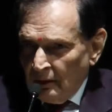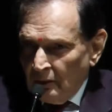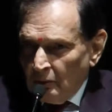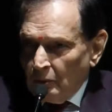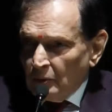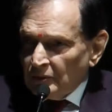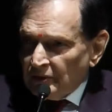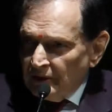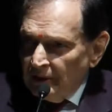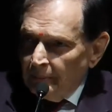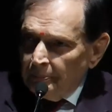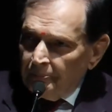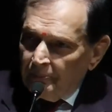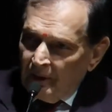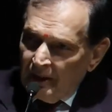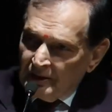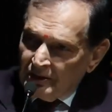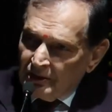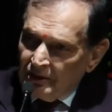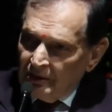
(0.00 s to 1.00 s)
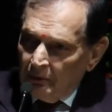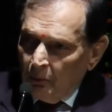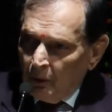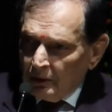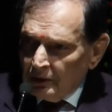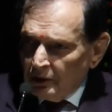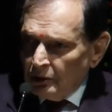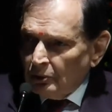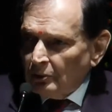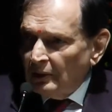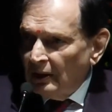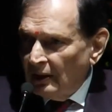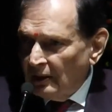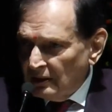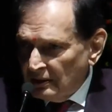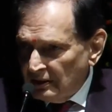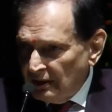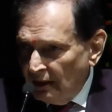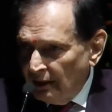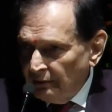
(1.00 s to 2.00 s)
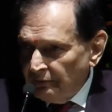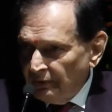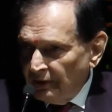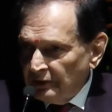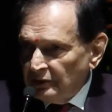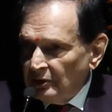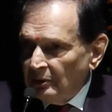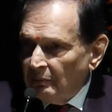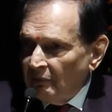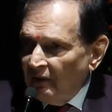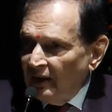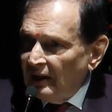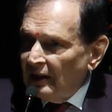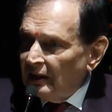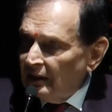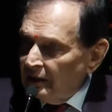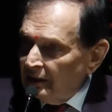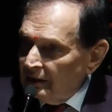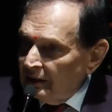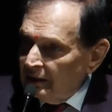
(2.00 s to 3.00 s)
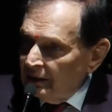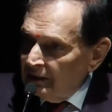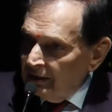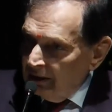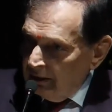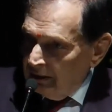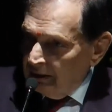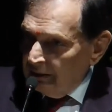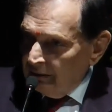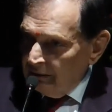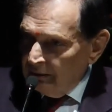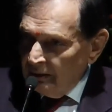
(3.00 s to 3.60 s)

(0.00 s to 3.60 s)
who was depressed, she wanted to kill herself, and she very nearly did.